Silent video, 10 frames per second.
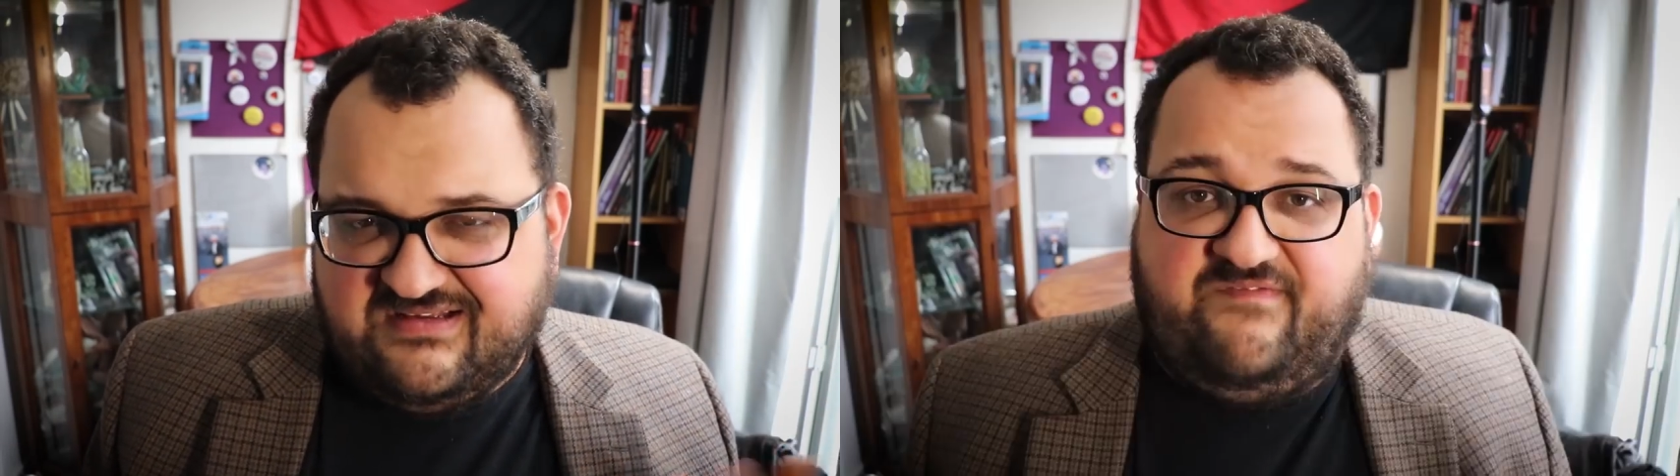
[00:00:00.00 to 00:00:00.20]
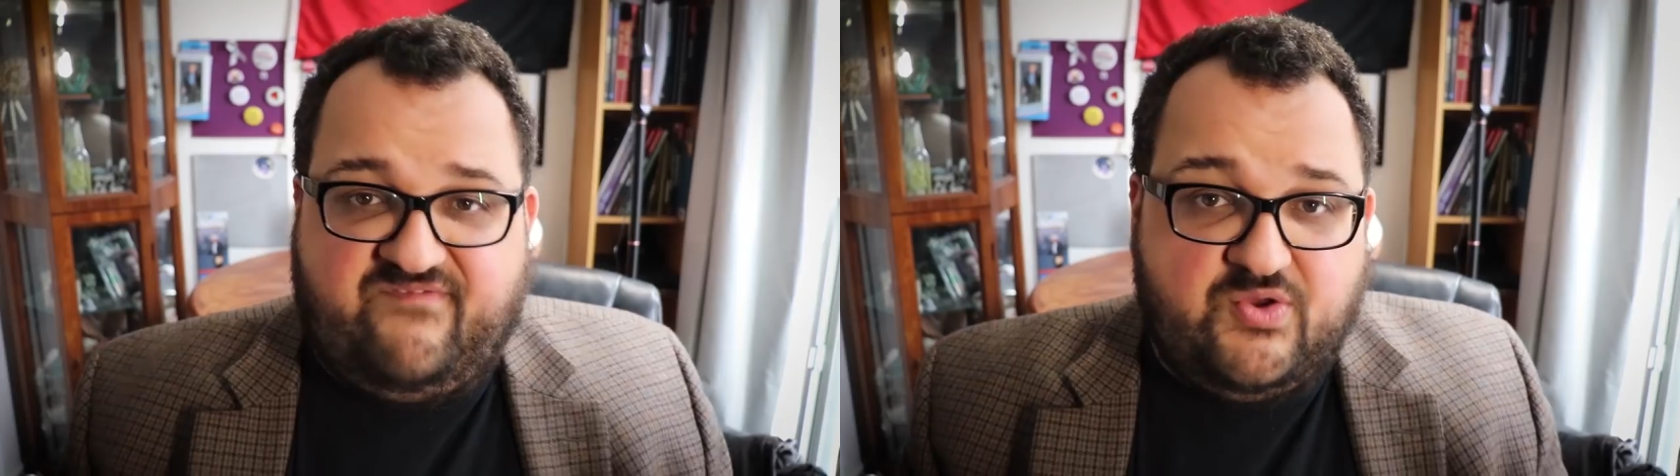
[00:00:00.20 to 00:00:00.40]

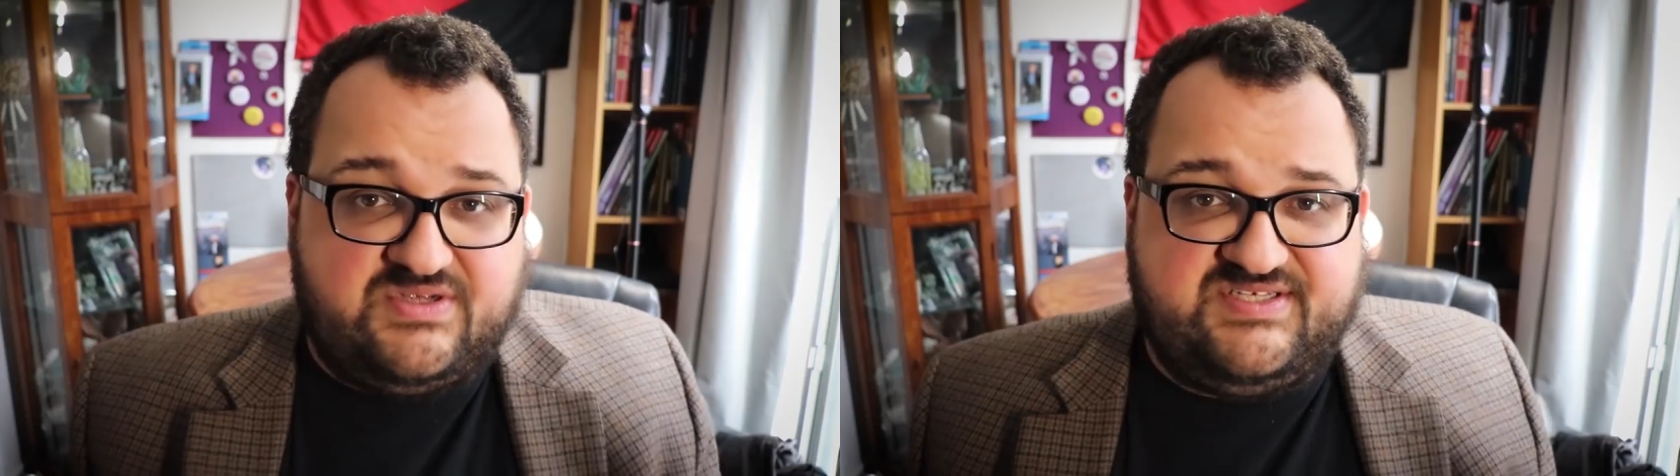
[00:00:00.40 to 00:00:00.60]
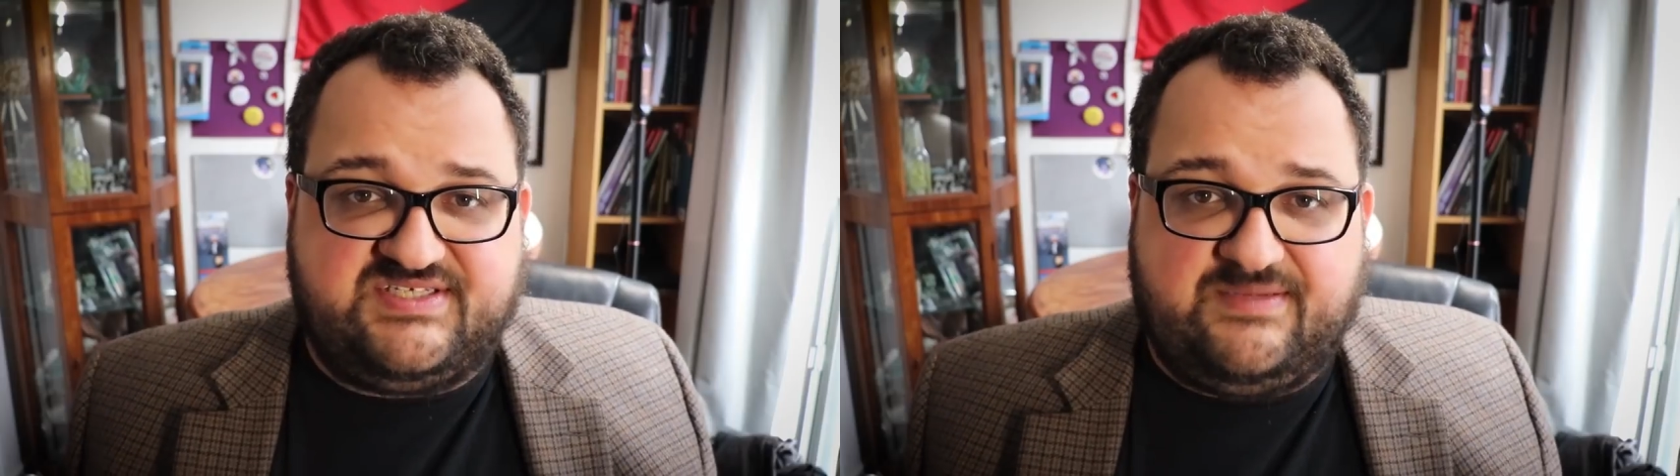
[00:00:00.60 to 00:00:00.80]
The
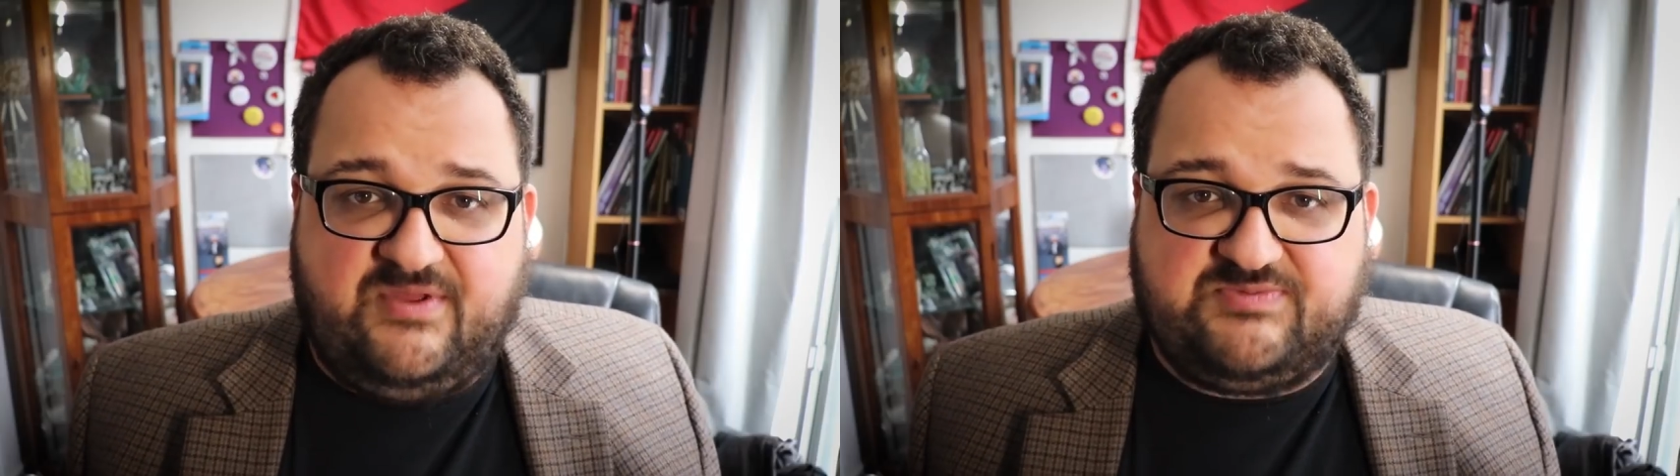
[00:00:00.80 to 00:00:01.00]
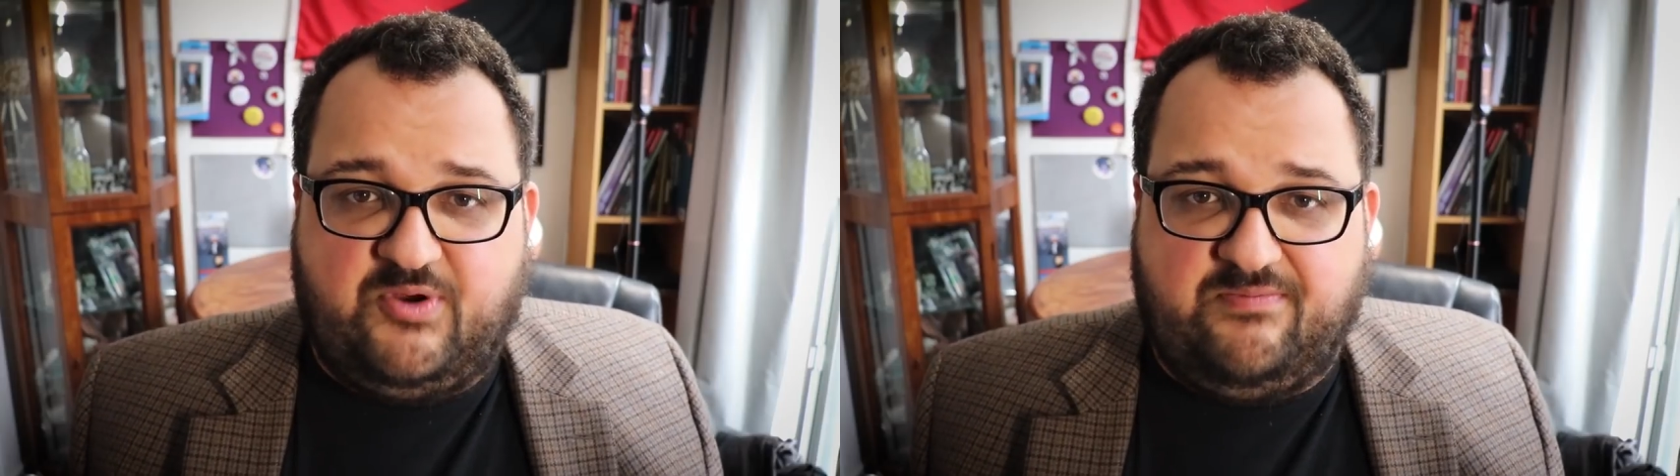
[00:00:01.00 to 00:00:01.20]
feudal
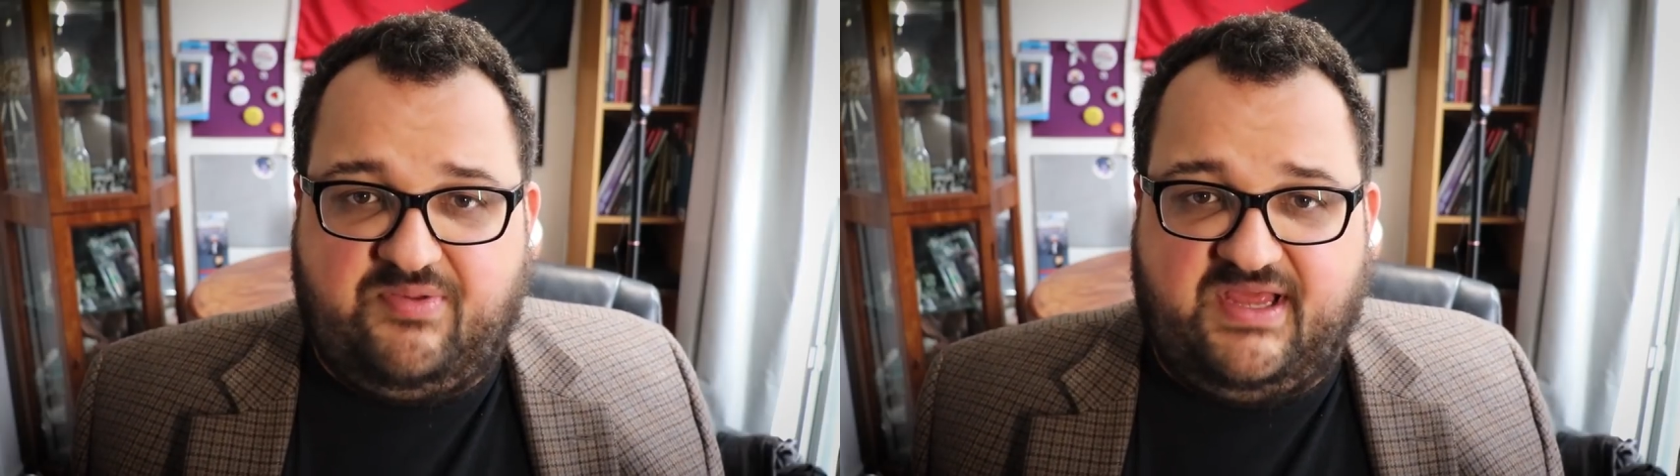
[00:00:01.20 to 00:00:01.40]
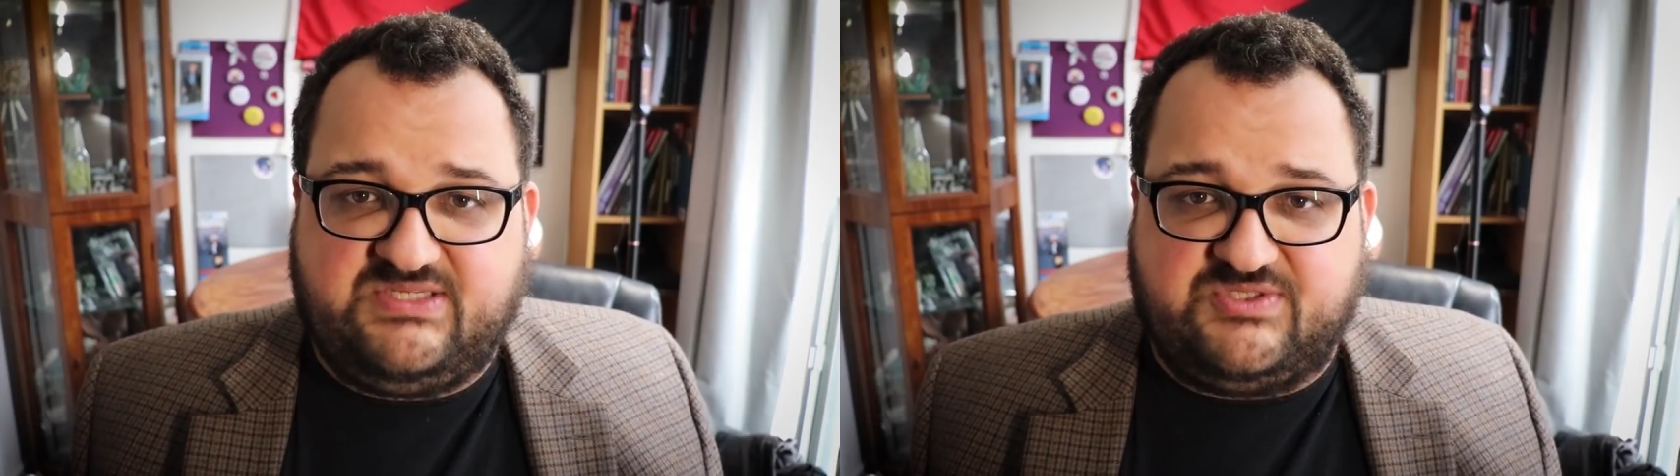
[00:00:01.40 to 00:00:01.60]
system that was put
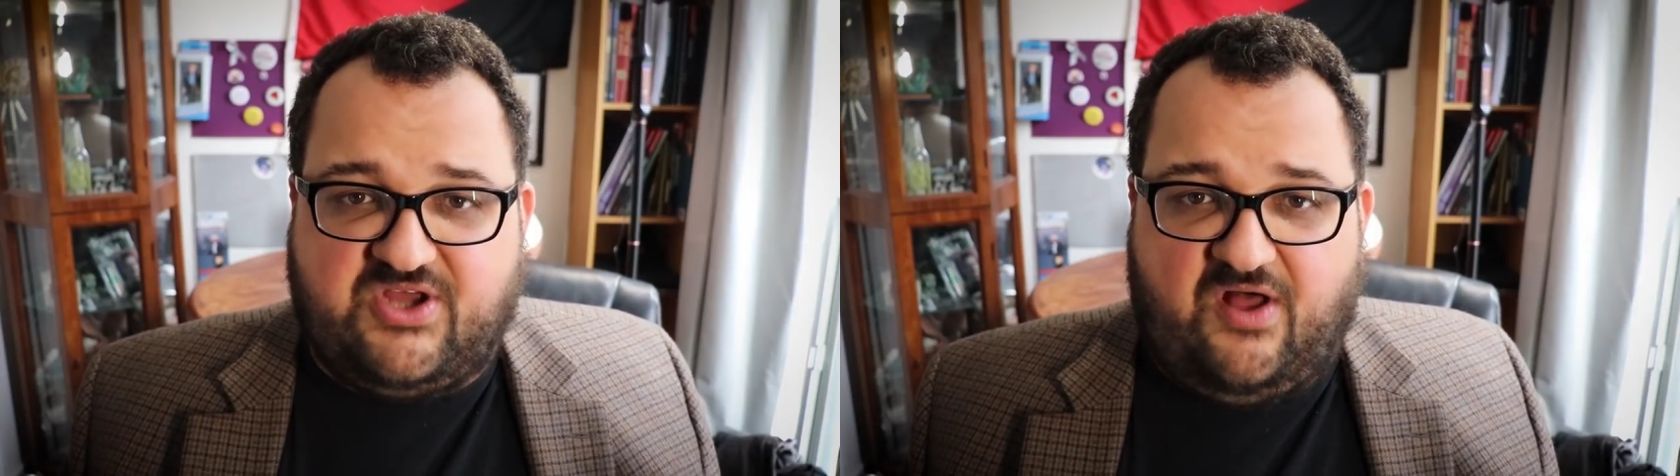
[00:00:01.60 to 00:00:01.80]
in place was